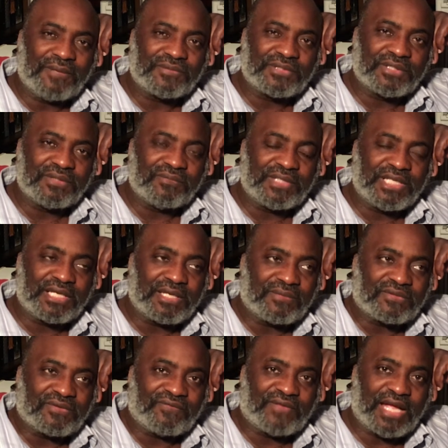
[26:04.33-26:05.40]

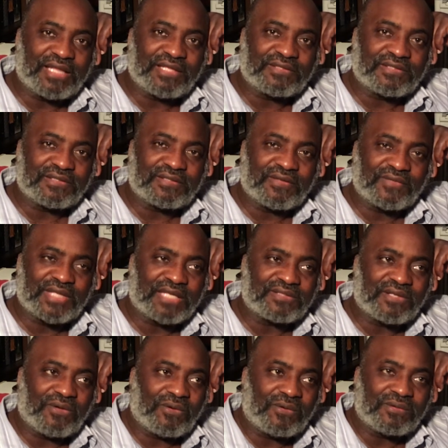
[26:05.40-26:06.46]
to violence and stuff, that's a
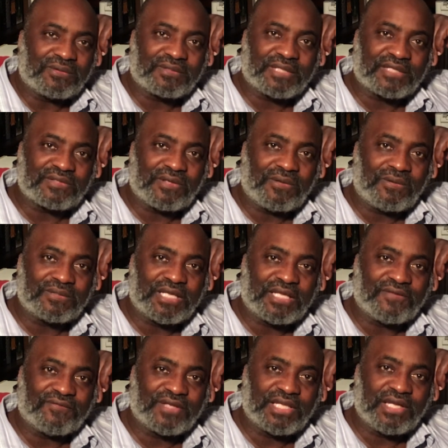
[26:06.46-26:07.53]
whole nother
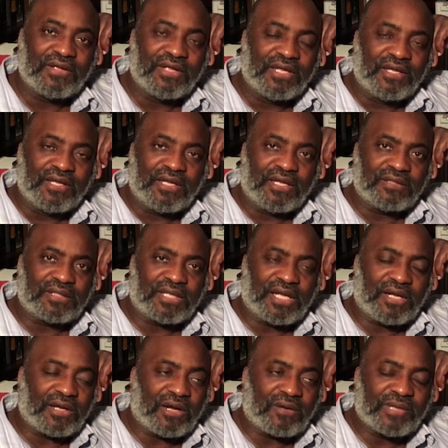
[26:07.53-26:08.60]
video.
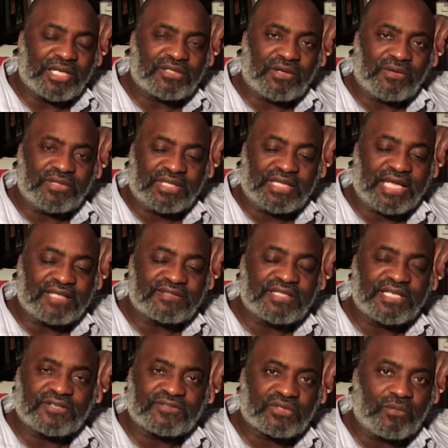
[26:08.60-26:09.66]
I already told you that's
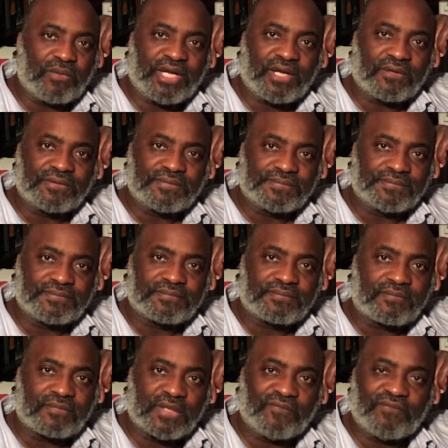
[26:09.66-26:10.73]
their square.
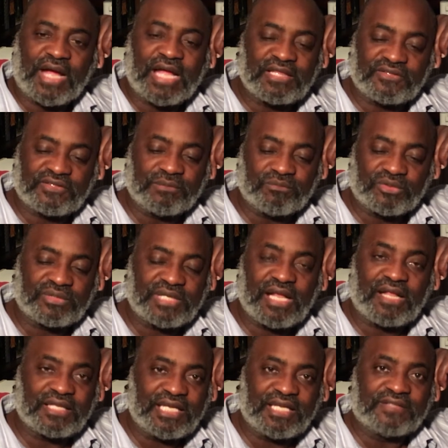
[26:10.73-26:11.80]
Violence and
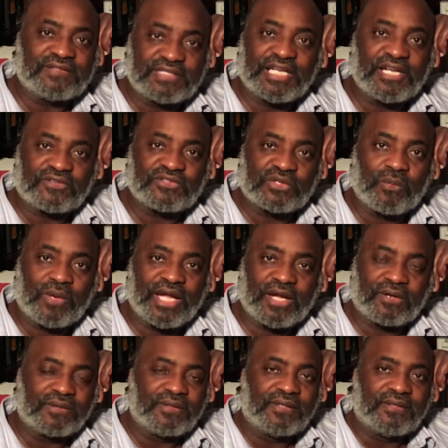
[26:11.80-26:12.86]
brutality is their square,
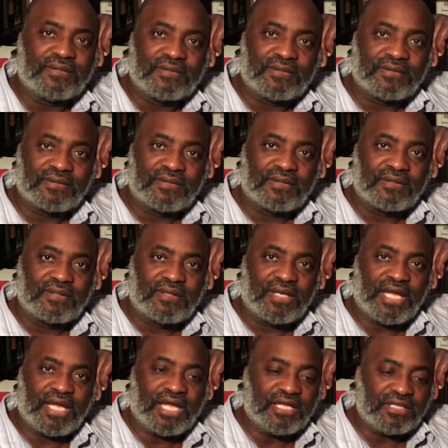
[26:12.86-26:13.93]

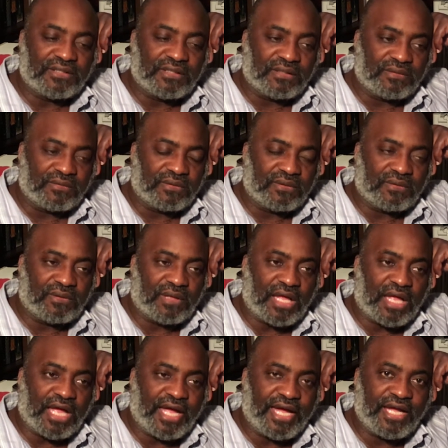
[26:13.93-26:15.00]
and
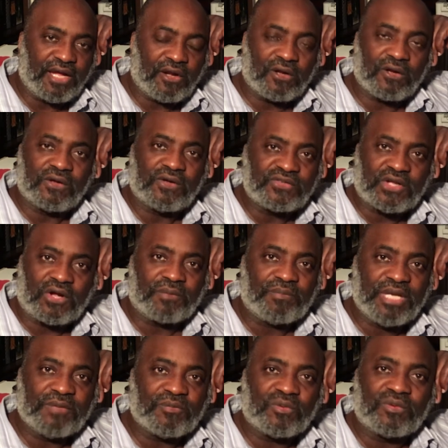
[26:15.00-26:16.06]
I urge our
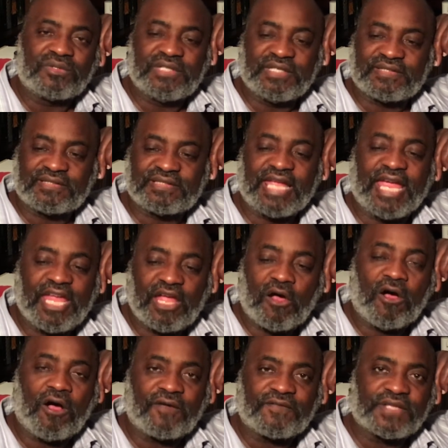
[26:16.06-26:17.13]
people to stay
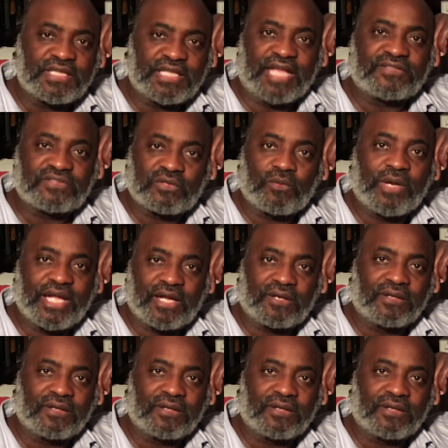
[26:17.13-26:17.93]
off that square